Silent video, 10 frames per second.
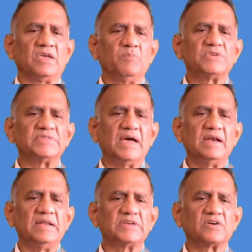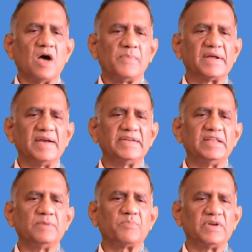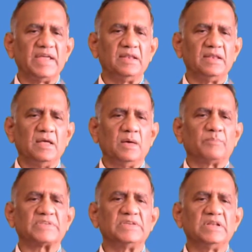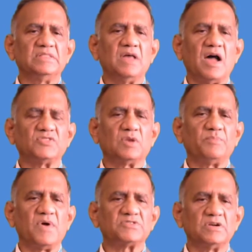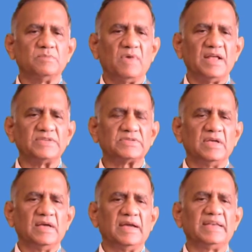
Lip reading: Hemocyanin is a copper-containing protein present in the arthropods and mollusks.